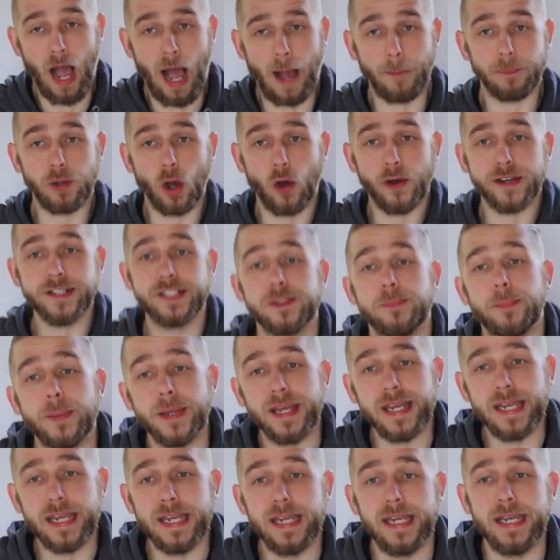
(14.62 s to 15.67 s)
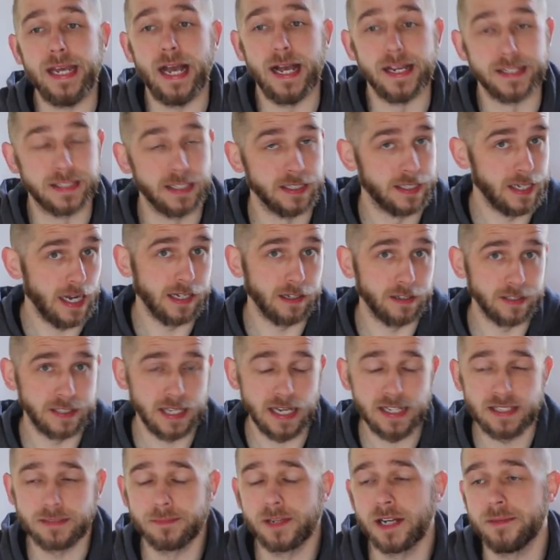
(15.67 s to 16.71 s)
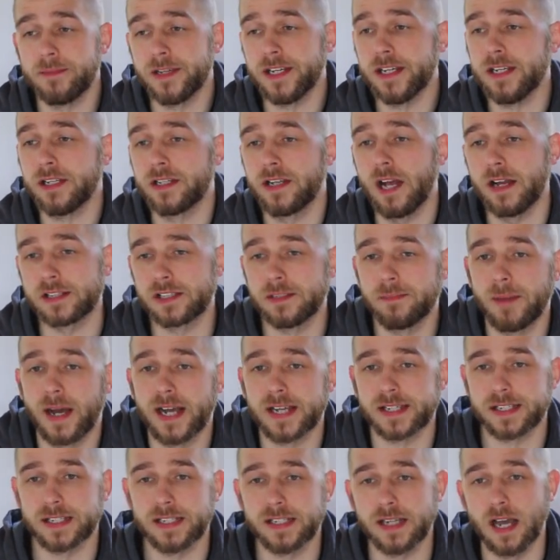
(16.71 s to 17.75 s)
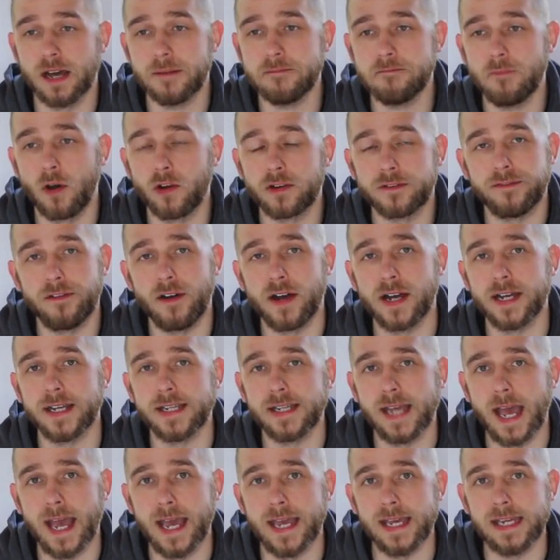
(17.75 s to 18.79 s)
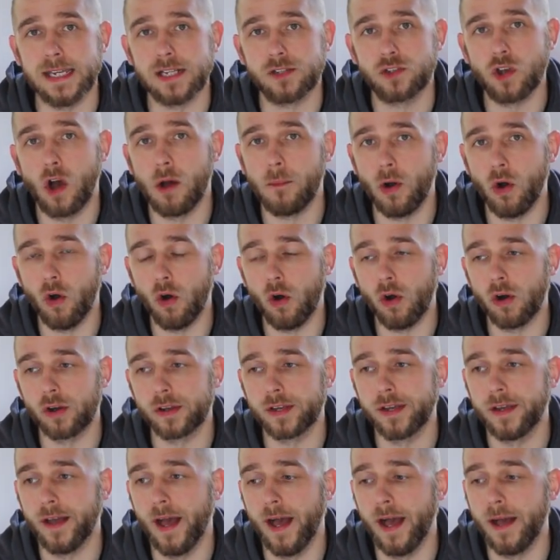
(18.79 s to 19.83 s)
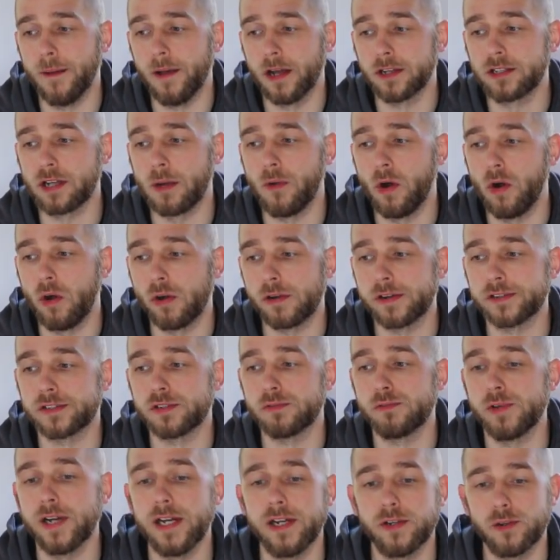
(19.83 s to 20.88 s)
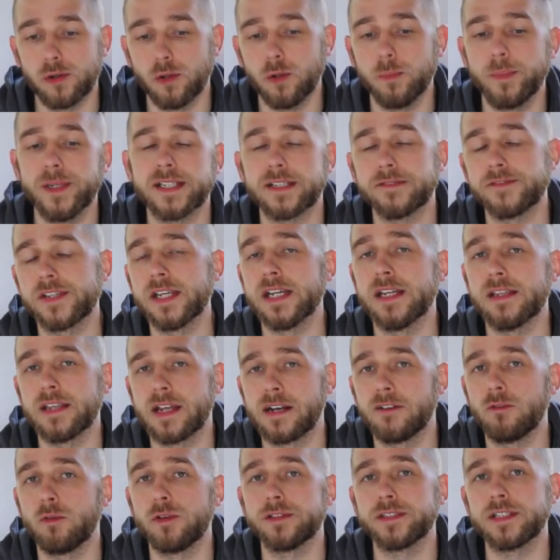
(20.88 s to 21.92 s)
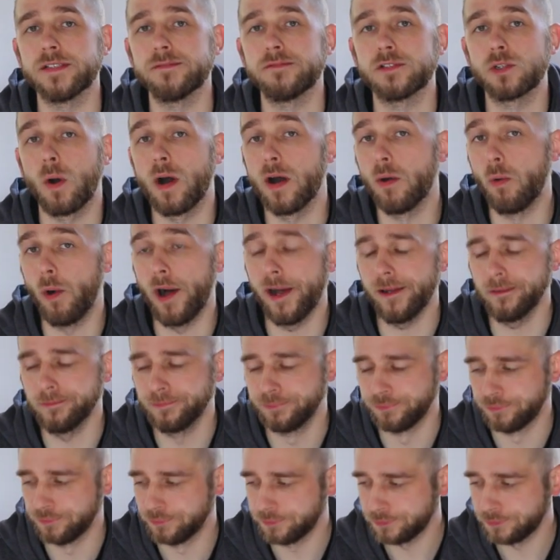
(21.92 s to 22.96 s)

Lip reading: I'm going to be, as the title says, I'm going to be customising and modifying a Tomahawk. A Tomahawk is a really cool piece of kit that I wanted for quite a while.